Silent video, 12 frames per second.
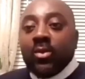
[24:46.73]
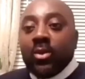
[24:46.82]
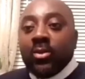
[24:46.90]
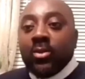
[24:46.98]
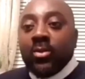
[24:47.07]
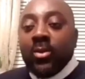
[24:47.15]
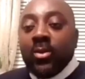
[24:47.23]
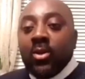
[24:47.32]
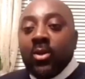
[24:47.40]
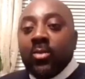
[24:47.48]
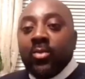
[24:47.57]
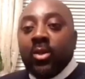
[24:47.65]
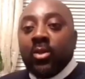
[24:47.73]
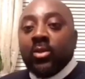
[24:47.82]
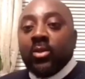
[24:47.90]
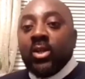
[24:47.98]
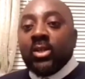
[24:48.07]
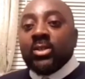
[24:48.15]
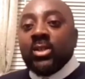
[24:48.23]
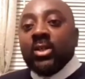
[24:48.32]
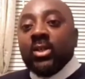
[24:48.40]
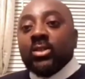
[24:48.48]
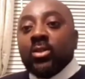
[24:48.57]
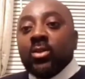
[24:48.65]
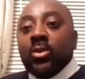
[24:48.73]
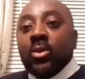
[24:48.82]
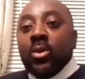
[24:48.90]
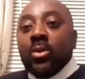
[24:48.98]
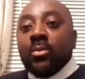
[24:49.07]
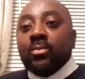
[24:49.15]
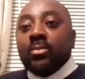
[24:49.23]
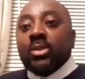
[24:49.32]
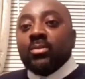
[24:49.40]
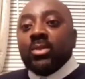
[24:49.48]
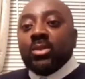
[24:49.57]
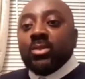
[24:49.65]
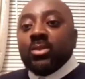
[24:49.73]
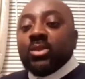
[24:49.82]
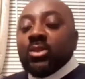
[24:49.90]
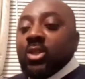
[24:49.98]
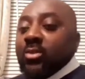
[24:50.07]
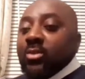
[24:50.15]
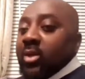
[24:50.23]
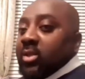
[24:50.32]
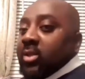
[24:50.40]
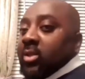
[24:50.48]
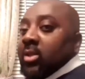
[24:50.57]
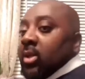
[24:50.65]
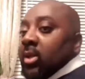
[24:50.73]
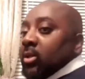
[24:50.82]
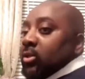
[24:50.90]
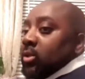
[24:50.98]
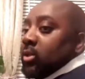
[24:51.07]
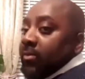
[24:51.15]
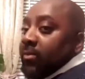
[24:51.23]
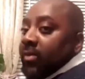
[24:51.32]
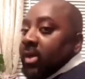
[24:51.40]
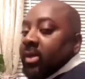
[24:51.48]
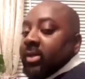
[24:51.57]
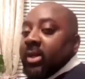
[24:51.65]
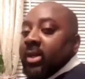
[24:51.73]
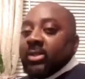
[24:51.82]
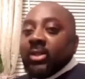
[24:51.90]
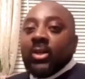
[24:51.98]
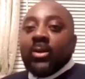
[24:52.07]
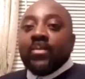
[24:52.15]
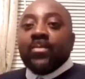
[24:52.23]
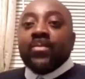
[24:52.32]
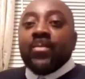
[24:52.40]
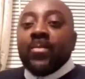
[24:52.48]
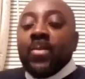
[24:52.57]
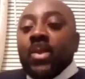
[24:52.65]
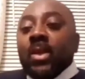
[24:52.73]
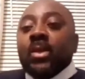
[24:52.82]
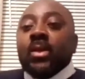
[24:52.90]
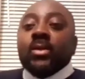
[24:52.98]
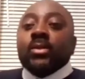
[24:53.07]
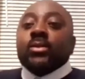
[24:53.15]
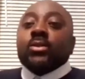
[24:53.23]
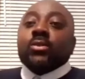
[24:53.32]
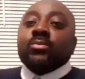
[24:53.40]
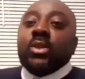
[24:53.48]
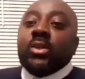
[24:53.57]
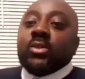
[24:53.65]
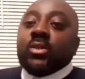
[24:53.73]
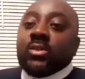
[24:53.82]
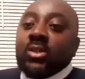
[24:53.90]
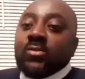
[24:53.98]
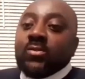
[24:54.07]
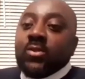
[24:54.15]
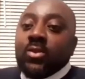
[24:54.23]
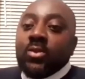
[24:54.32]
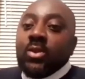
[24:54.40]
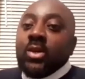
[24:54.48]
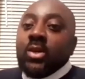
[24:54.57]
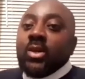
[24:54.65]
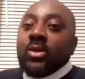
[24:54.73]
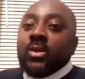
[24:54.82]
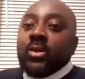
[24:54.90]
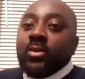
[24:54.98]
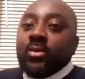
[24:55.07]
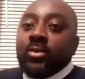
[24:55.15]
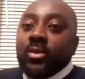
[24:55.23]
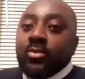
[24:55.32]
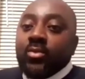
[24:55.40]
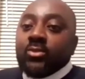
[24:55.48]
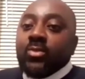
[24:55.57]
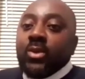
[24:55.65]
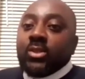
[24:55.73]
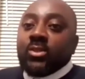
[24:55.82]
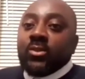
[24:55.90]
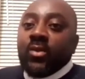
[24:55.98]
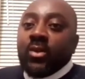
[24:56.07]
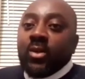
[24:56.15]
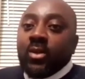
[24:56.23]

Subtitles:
your opinion on that. So Mr. Gerard, do you think that to be successful in respect of